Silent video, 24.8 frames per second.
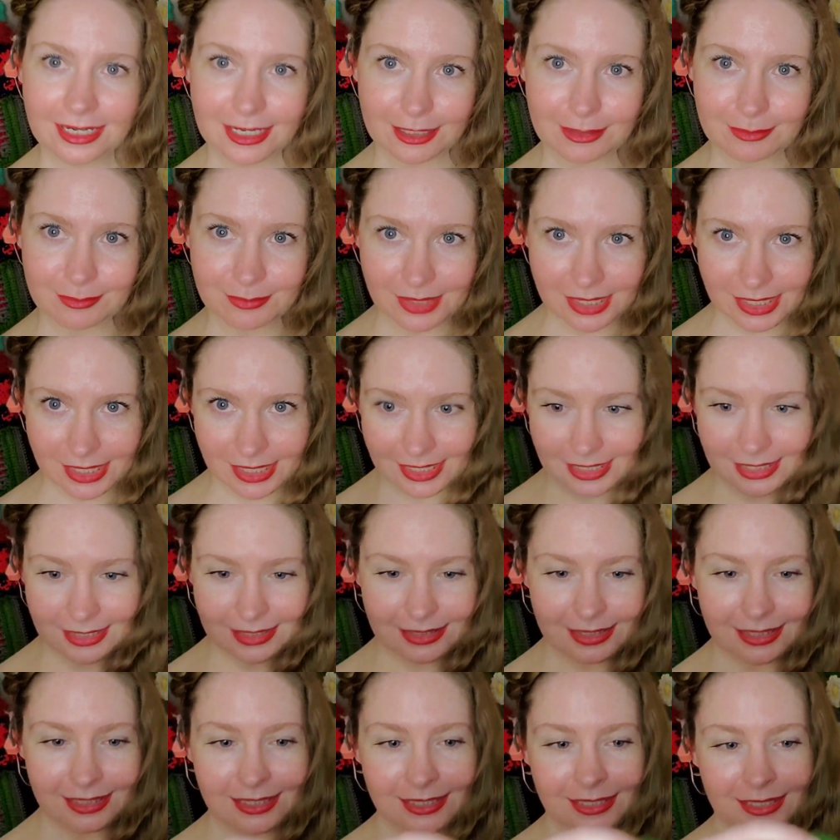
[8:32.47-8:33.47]
I
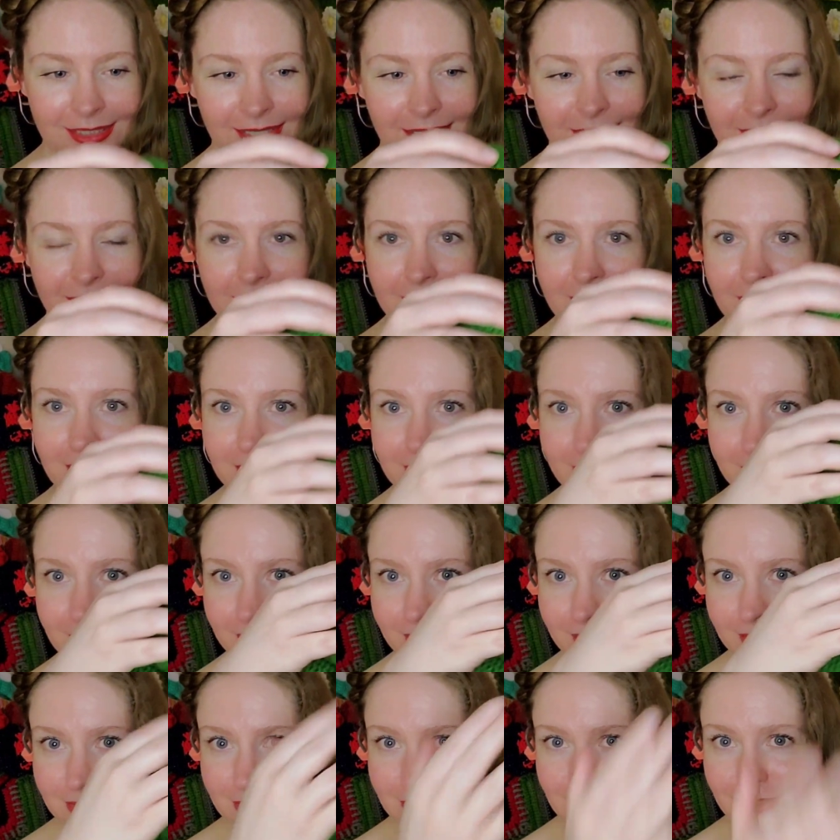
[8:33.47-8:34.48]
made another
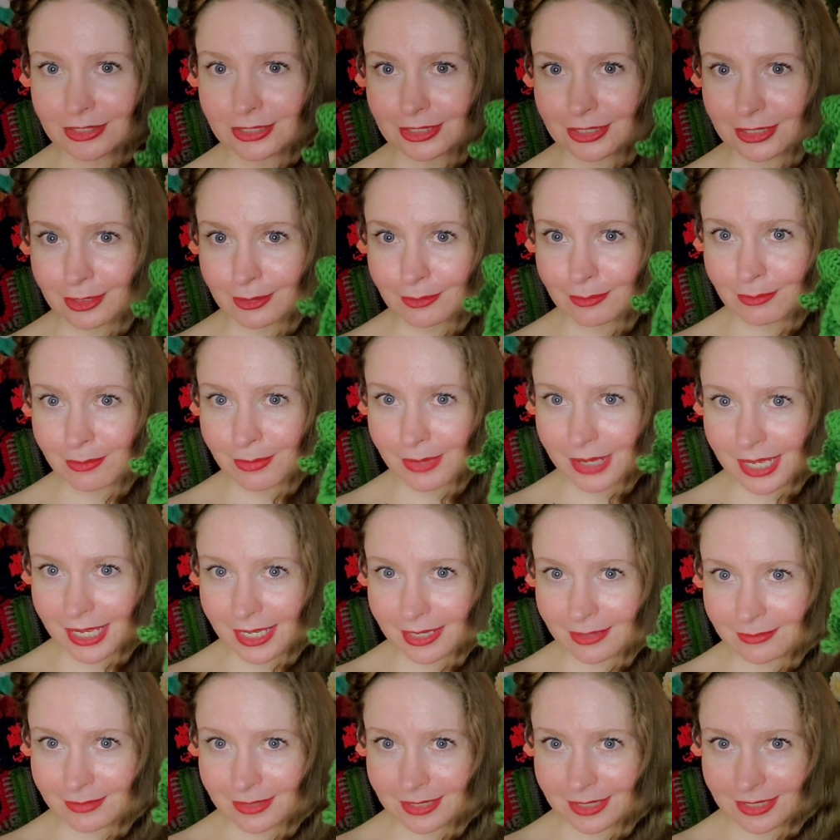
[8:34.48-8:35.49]
little
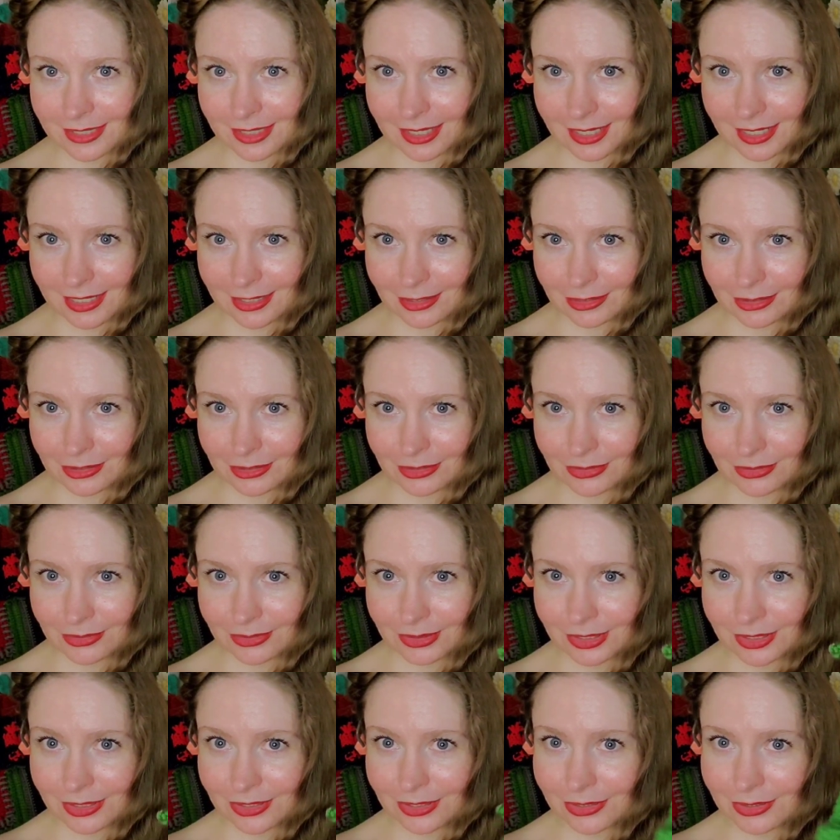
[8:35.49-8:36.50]
baby
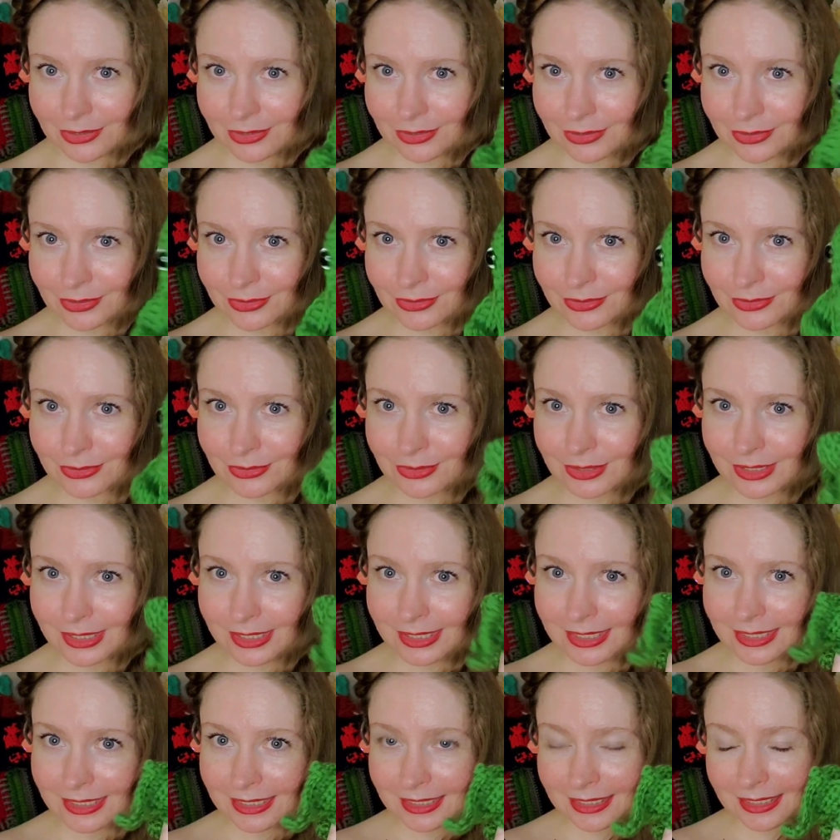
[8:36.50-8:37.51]
Cthulhu.
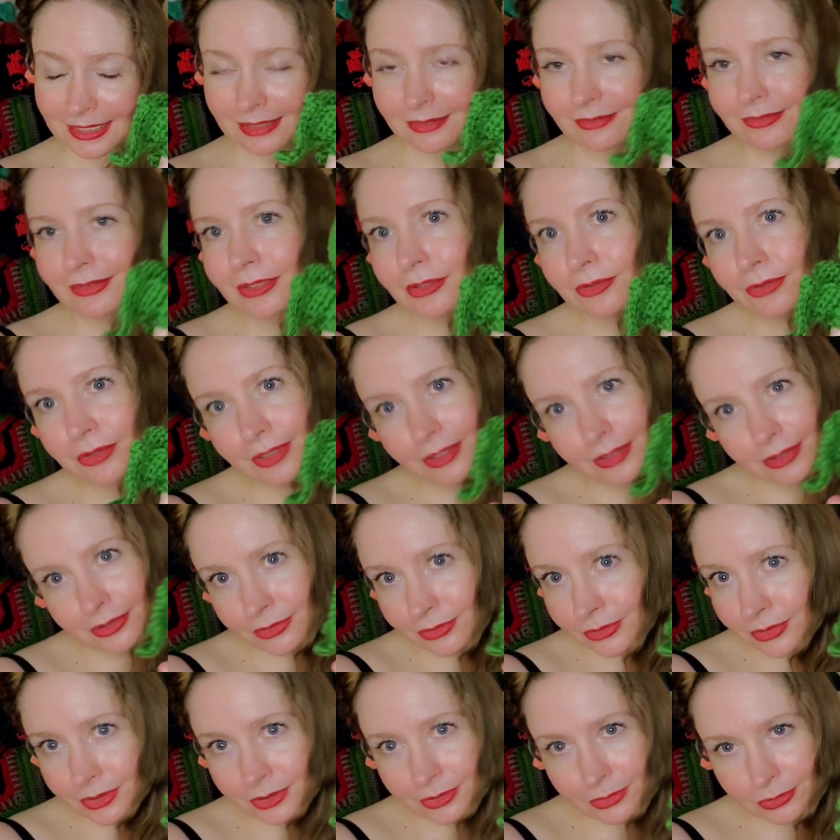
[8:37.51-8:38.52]
Even though
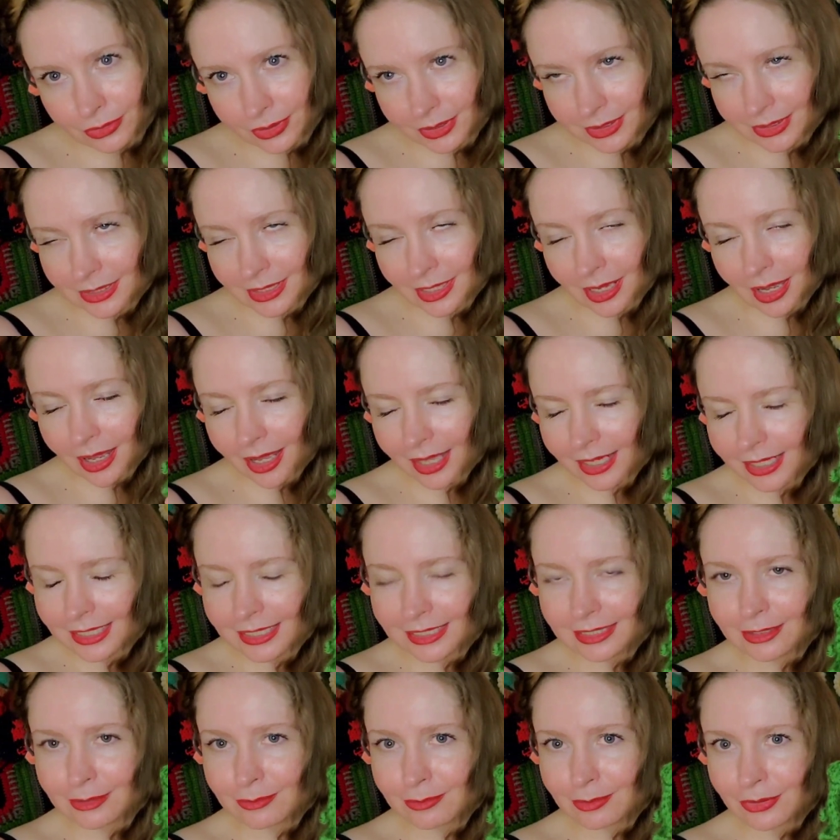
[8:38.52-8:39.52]
Cthulhu was not
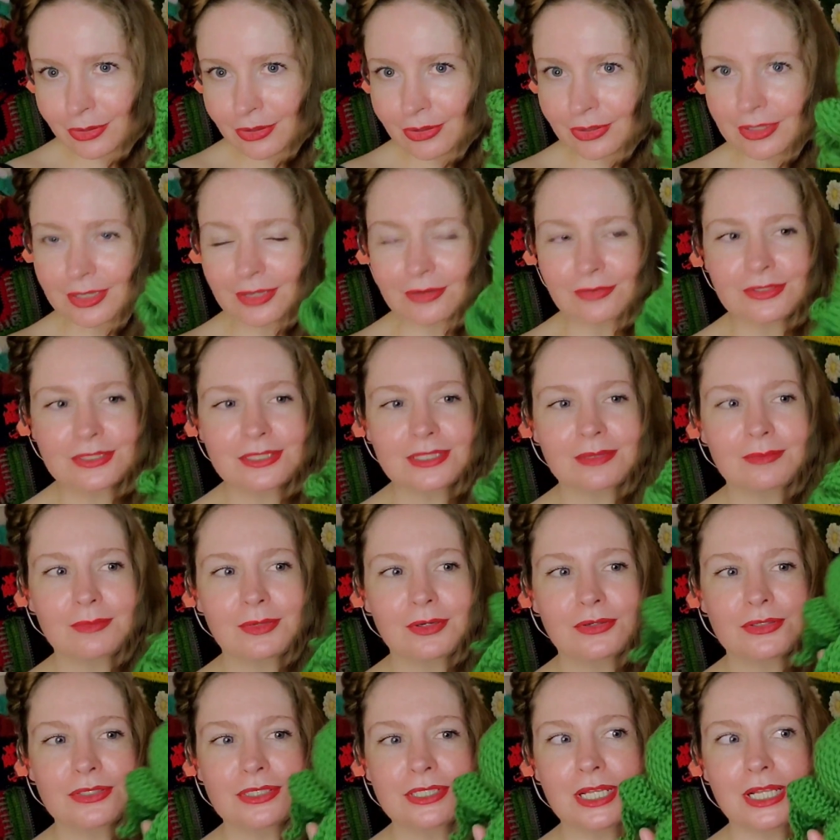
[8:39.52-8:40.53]
in the book, it was the
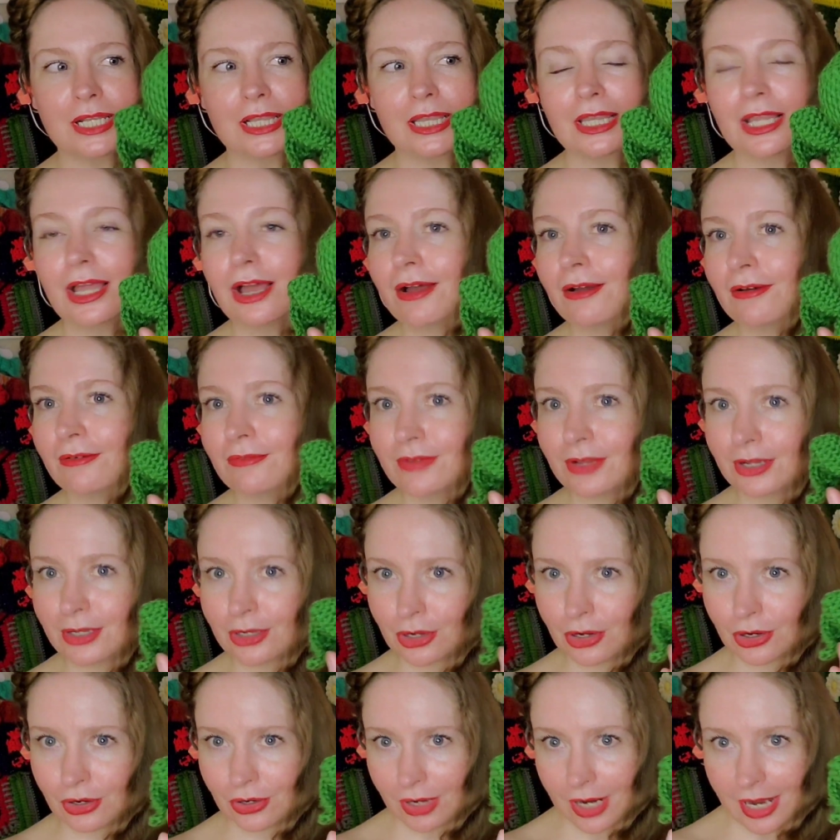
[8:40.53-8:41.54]
most
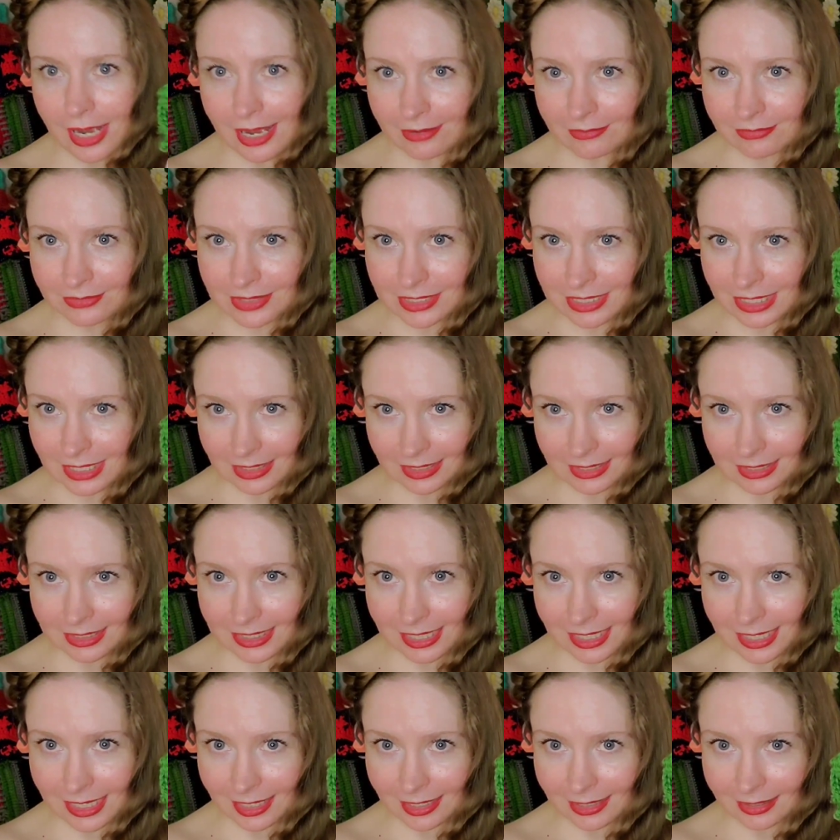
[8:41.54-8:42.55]
Lovecraftian
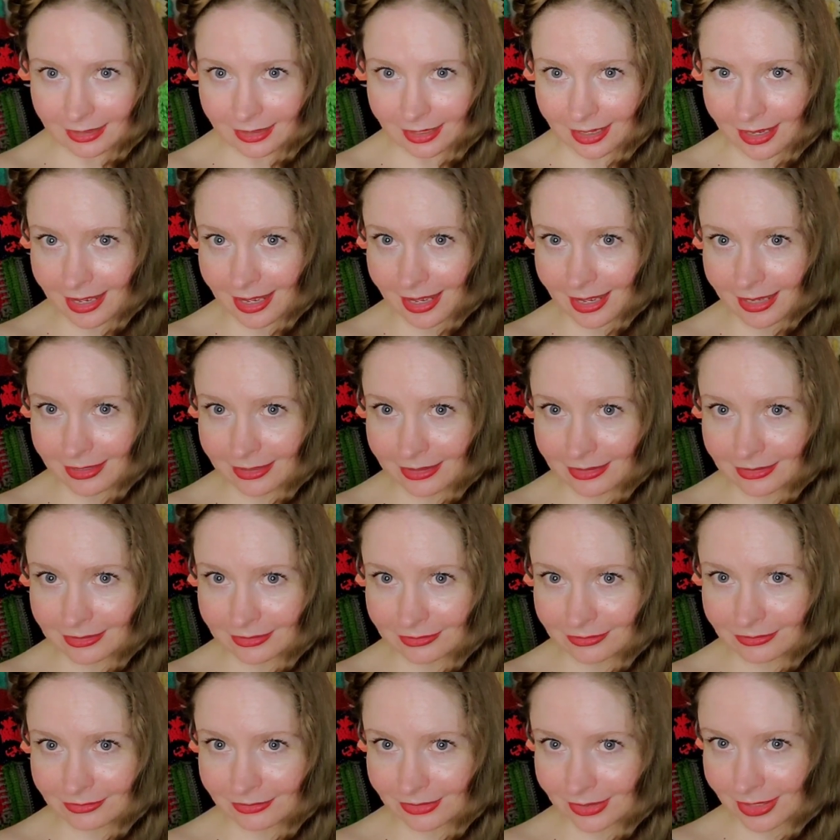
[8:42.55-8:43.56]
thing I
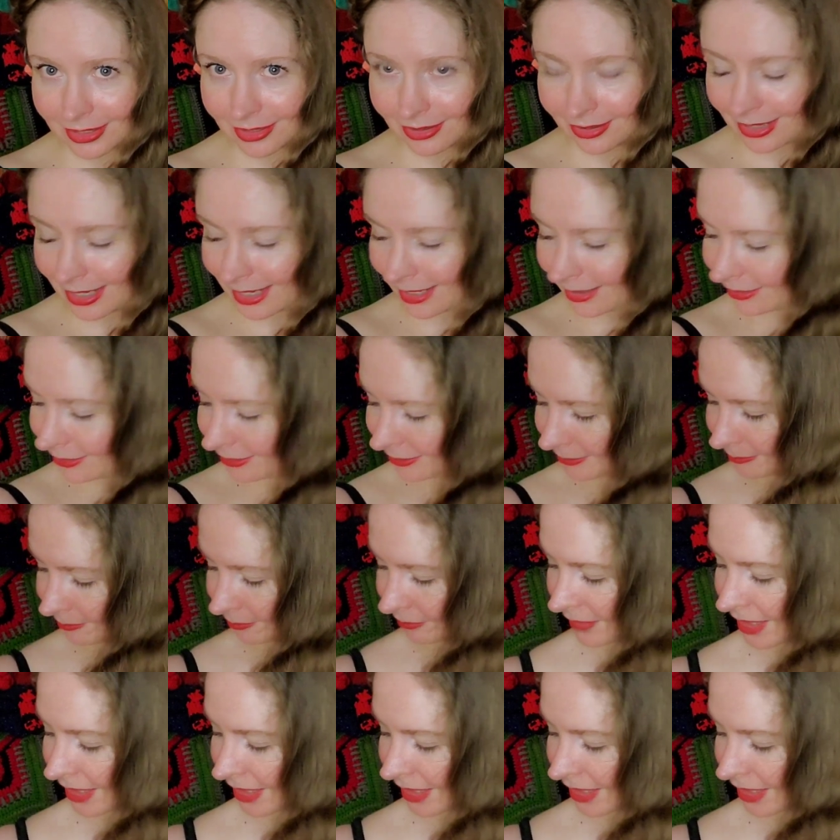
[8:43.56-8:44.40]
could figure out.